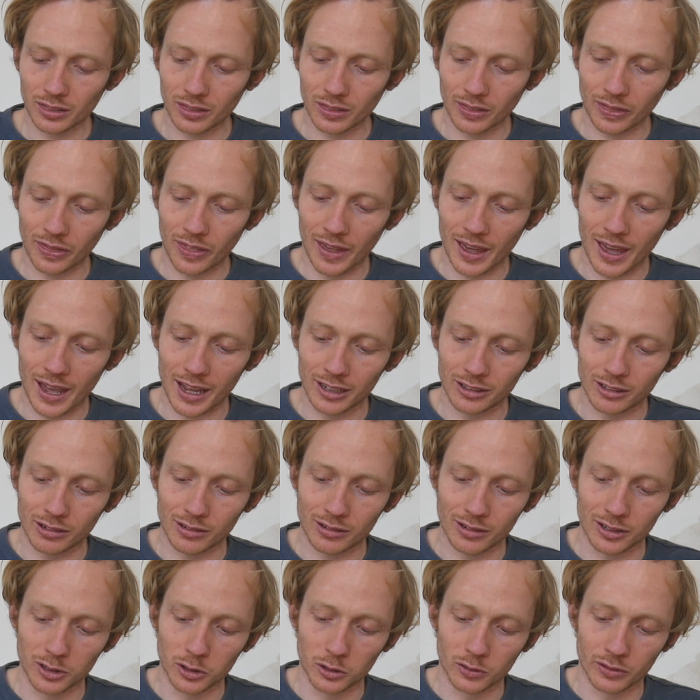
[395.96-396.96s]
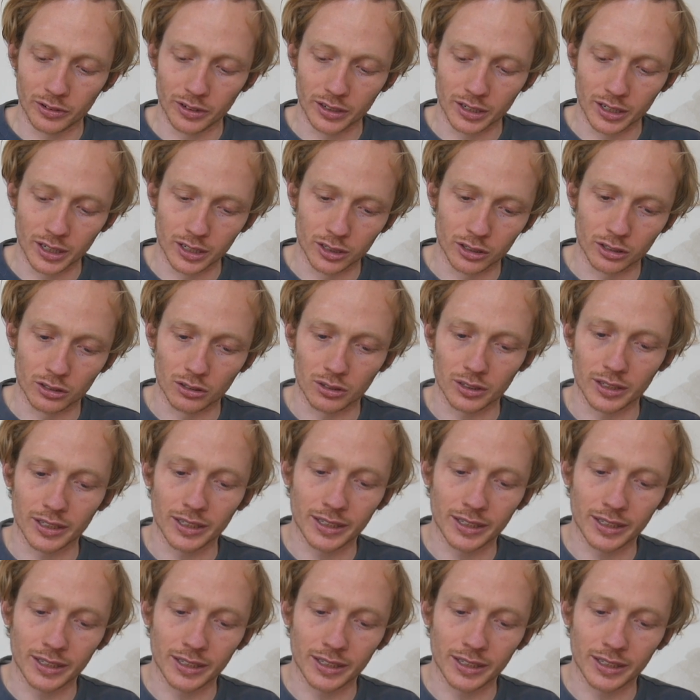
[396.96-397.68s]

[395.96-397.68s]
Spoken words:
That's Silver Needle.